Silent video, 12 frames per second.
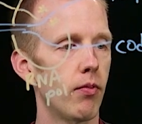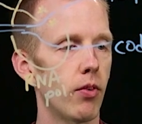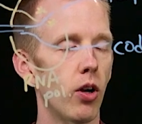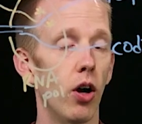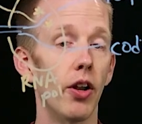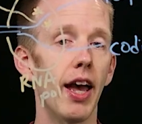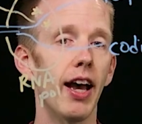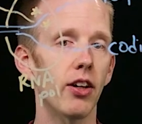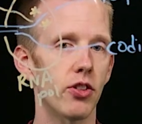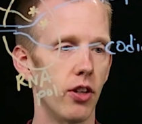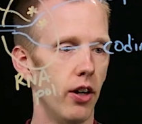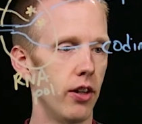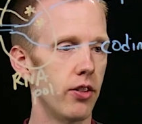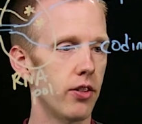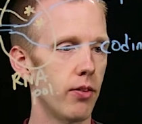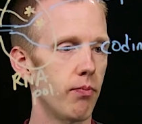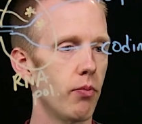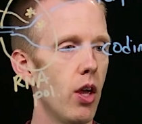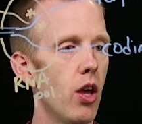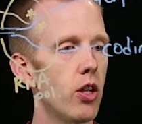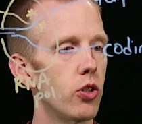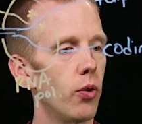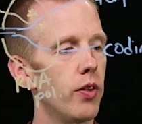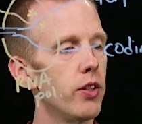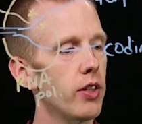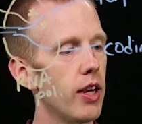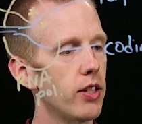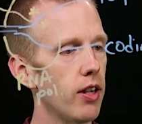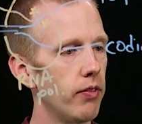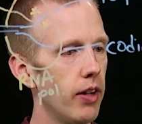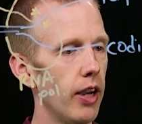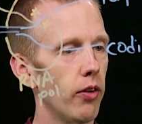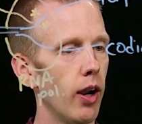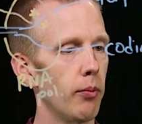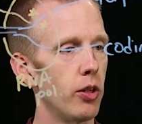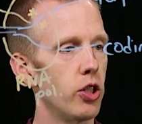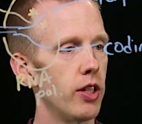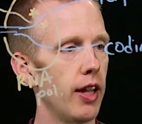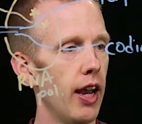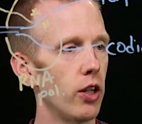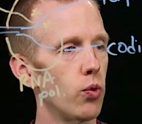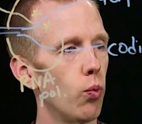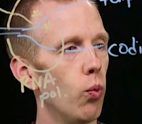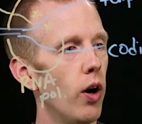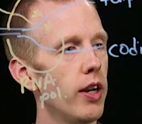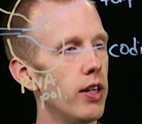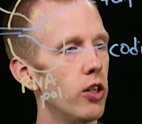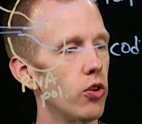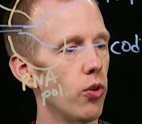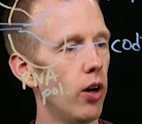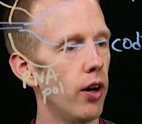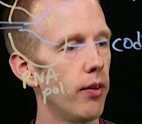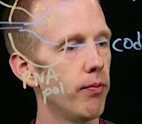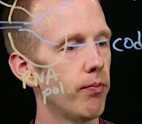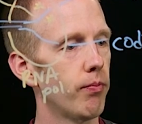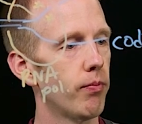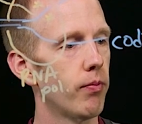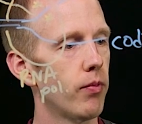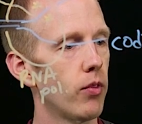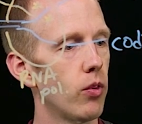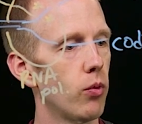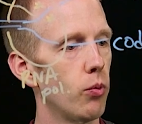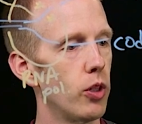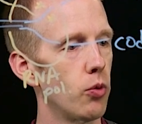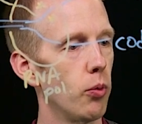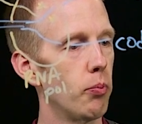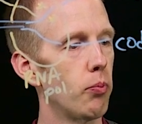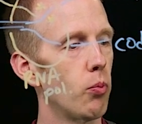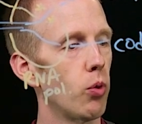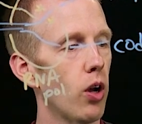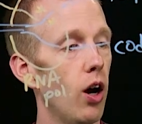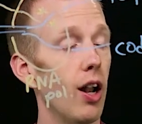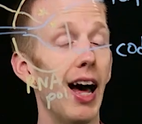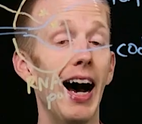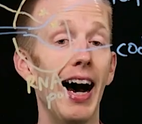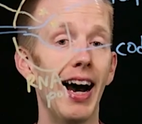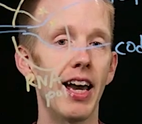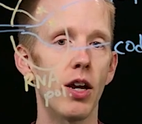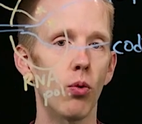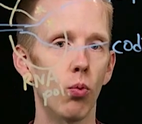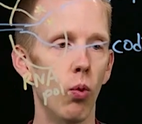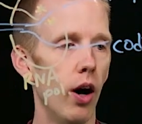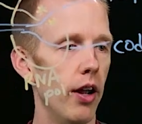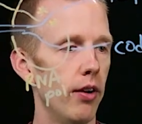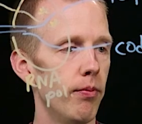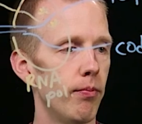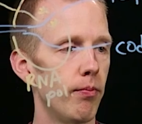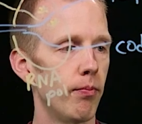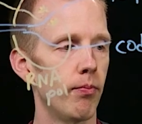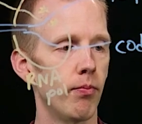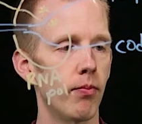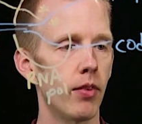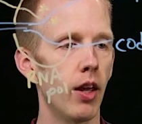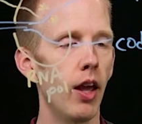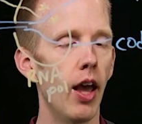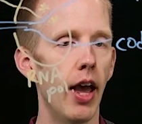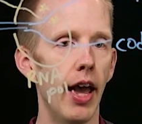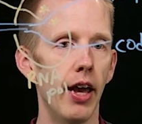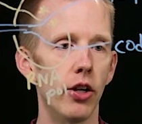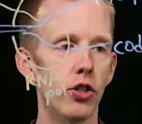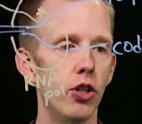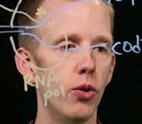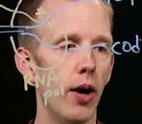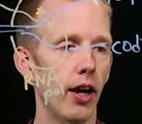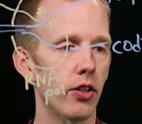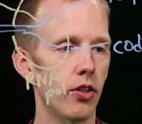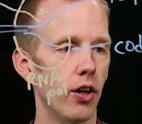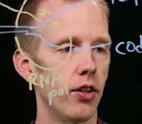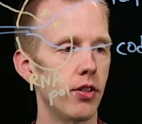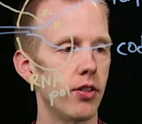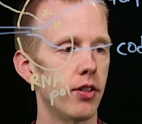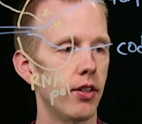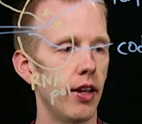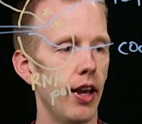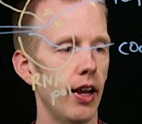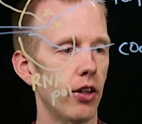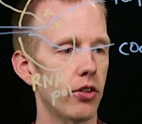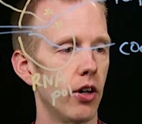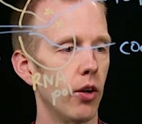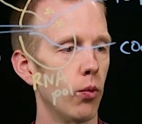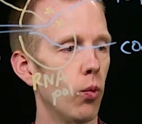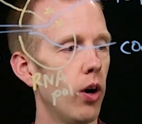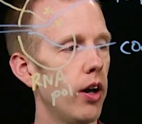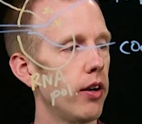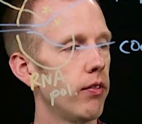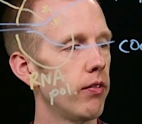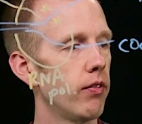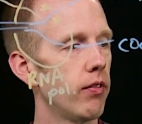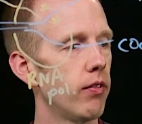called exons. So in this case, I've diagrammed a gene that has one intron, which we'll call I1, and two exons, exon 1